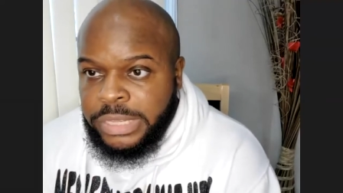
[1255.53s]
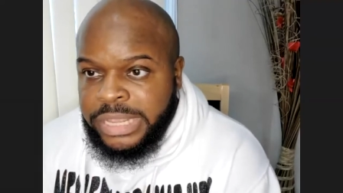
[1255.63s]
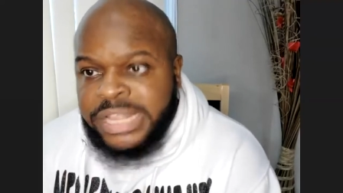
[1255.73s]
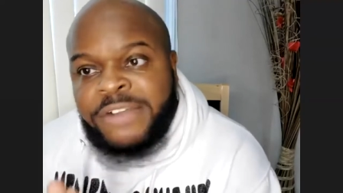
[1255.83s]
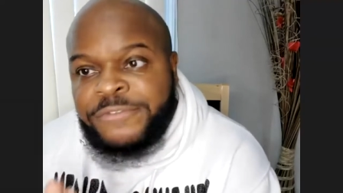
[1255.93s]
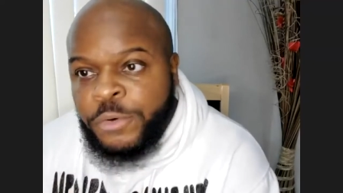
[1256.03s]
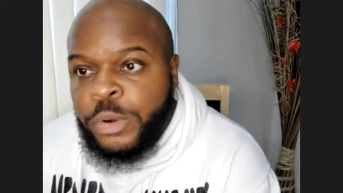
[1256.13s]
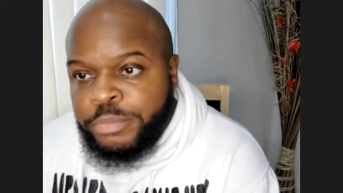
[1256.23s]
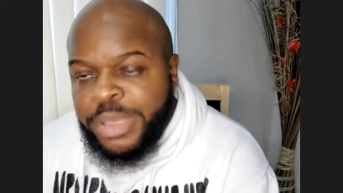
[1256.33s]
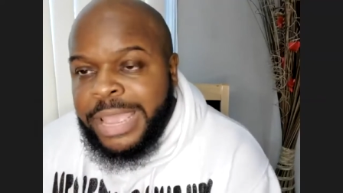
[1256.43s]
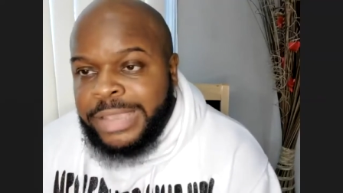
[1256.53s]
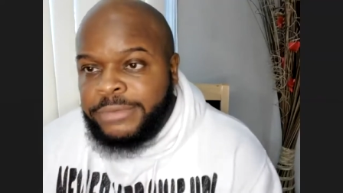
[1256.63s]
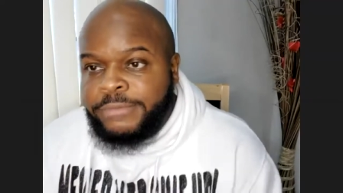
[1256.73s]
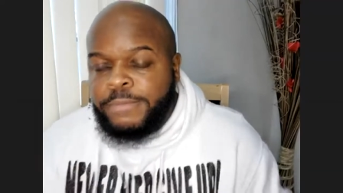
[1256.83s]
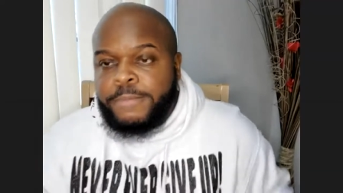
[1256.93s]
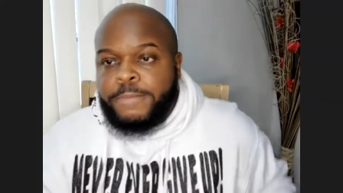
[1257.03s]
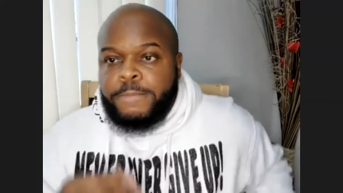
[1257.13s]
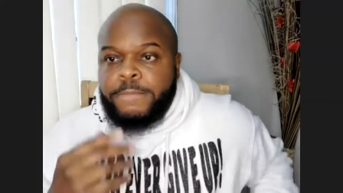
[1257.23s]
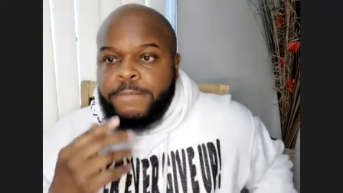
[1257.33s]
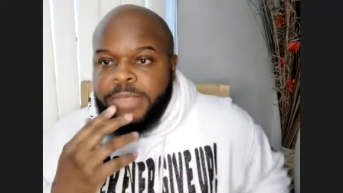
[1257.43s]
And I fought back.
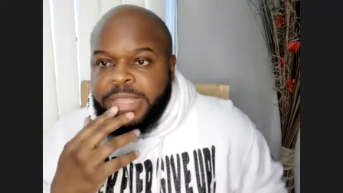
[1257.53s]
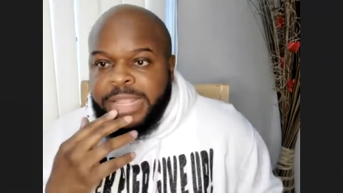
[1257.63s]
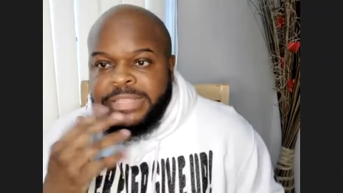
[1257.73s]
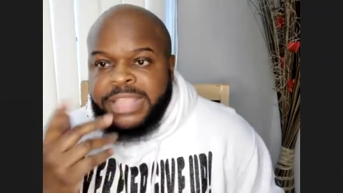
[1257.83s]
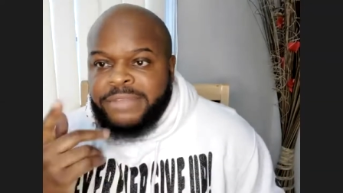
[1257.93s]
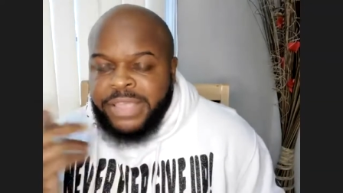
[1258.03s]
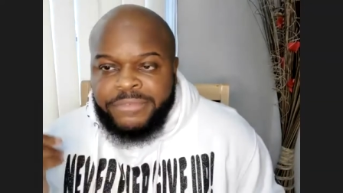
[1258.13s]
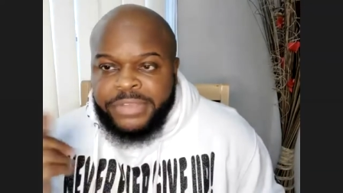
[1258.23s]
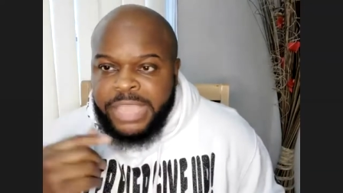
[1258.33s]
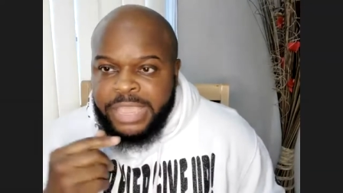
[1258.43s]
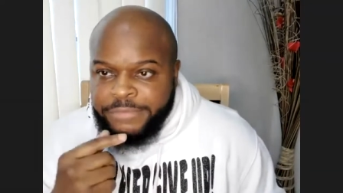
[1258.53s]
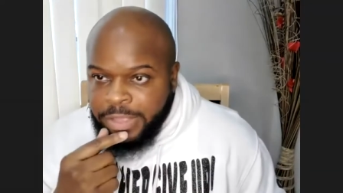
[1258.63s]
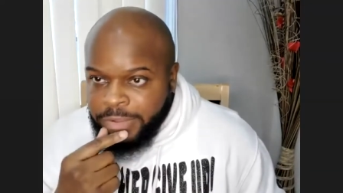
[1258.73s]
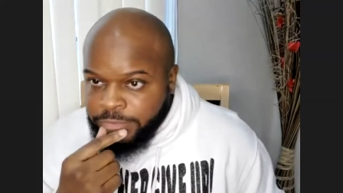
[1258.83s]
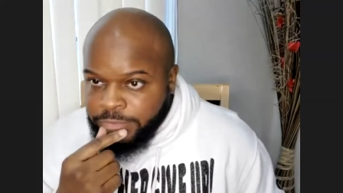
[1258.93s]
And I never ever gave up.